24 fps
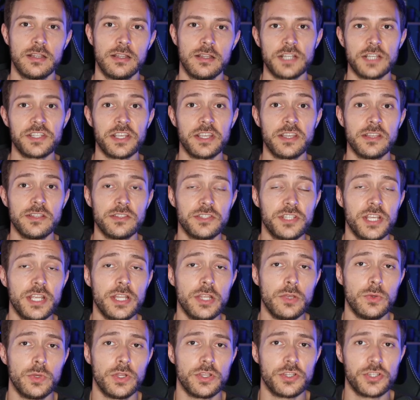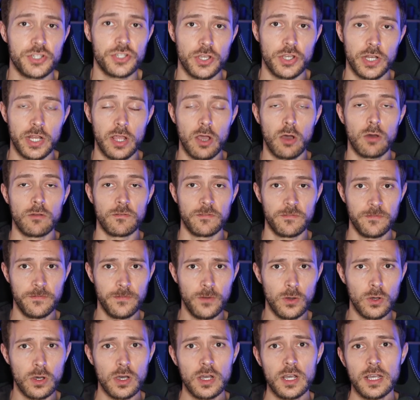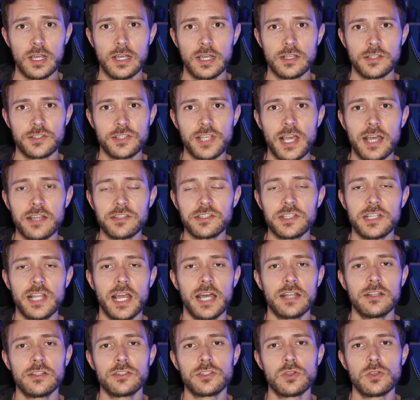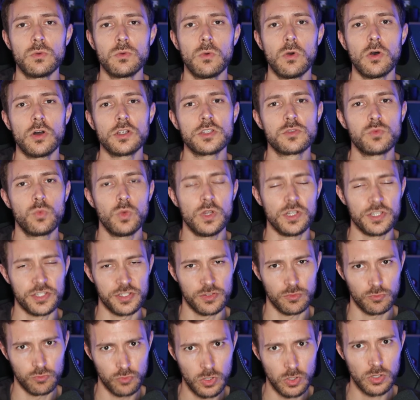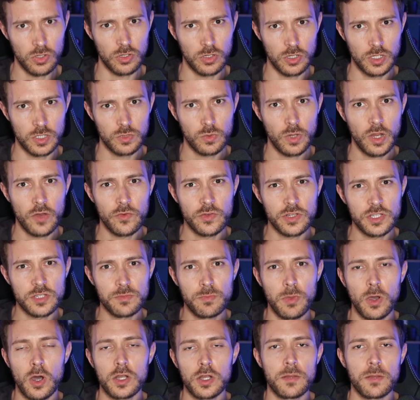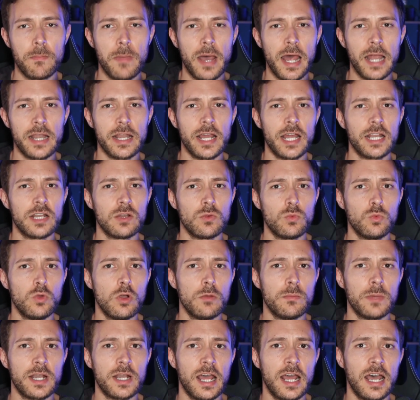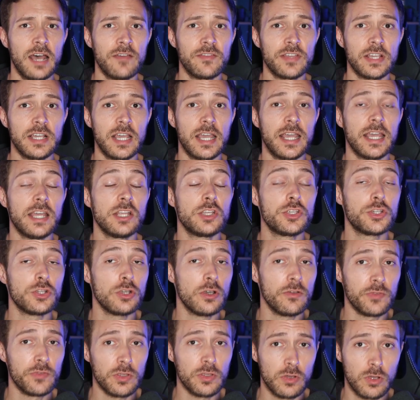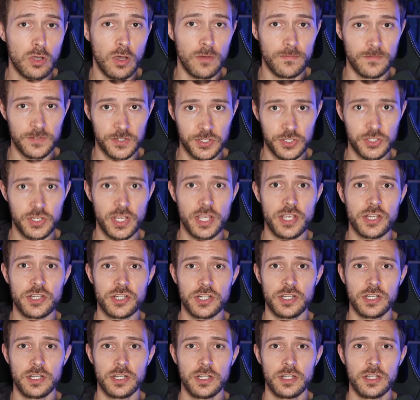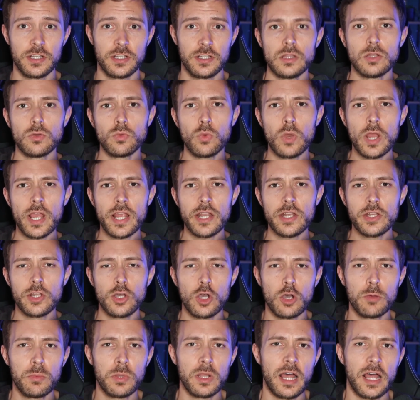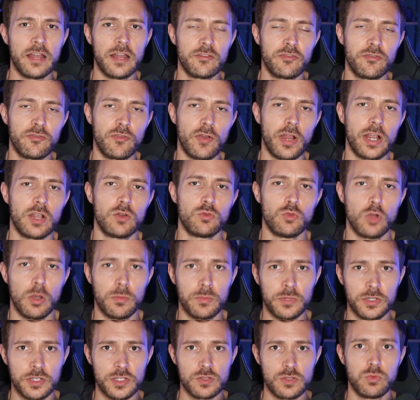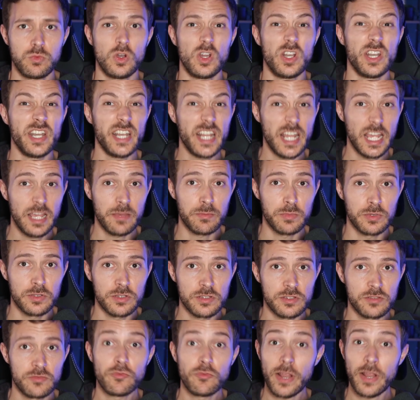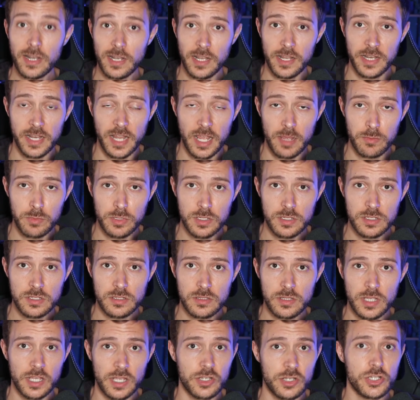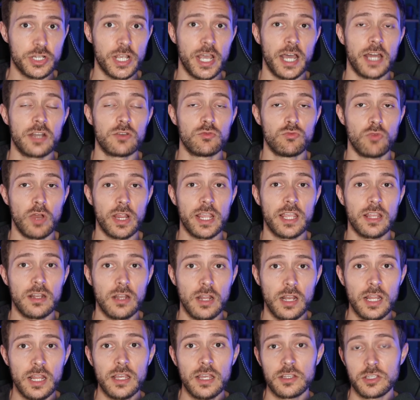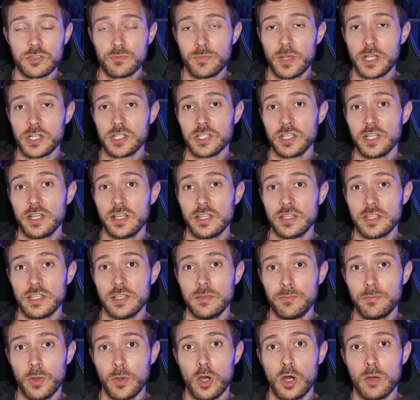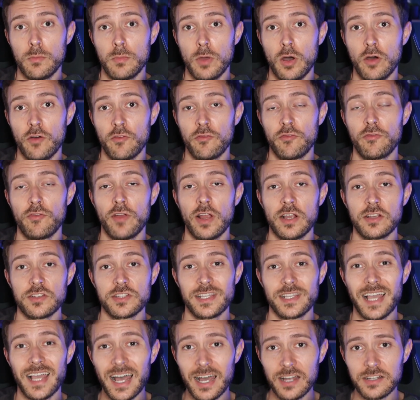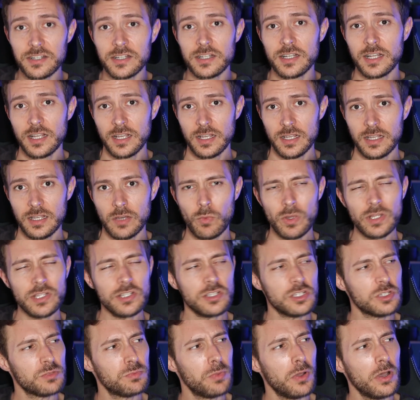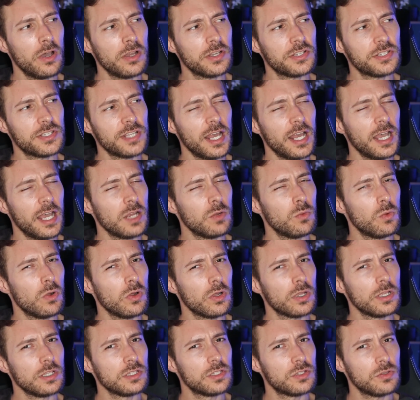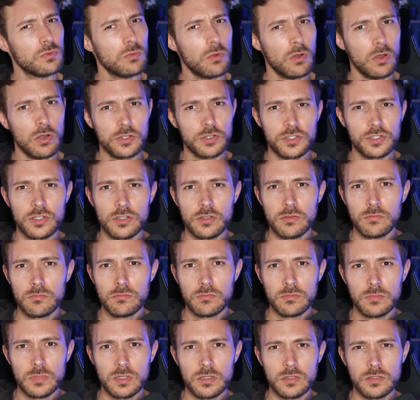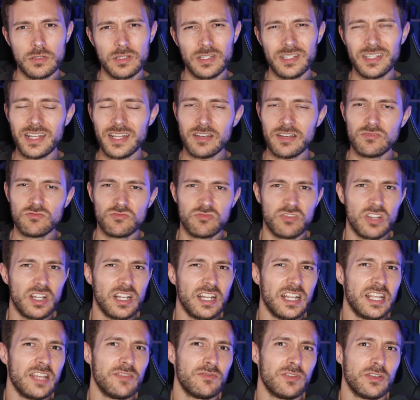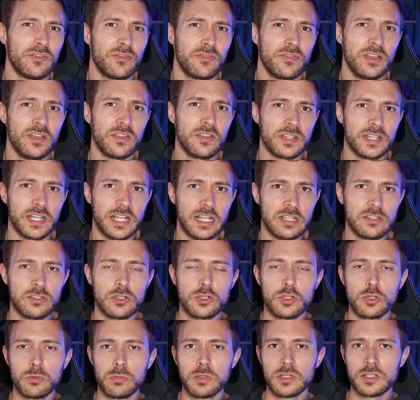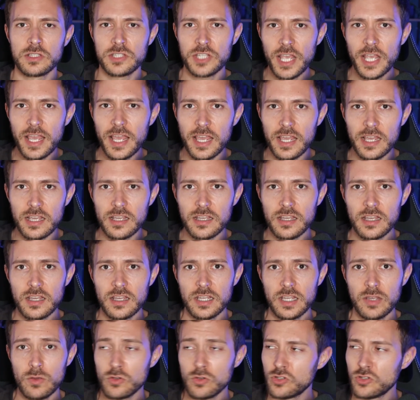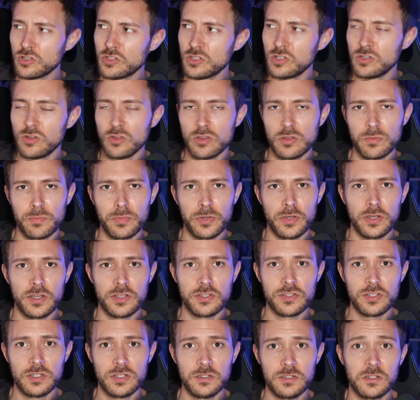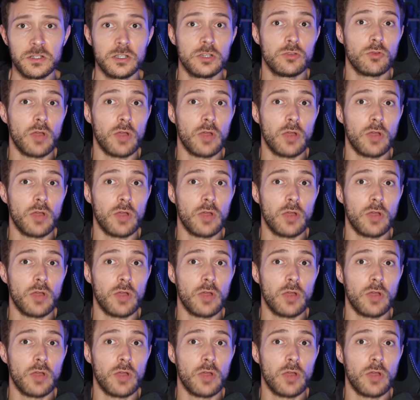As he continued his journey on foot, Sartin headed towards Windsor Road, where he spotted a man and a woman having a jovial conversation. Lorraine Noble and Frank Roberts were neighbours, friendly neighbours. They chatted regularly, especially at the bottom of Frank's garden, and when they spotted Sartin walking towards them, they didn't really even feel the need to double take. It was just another person.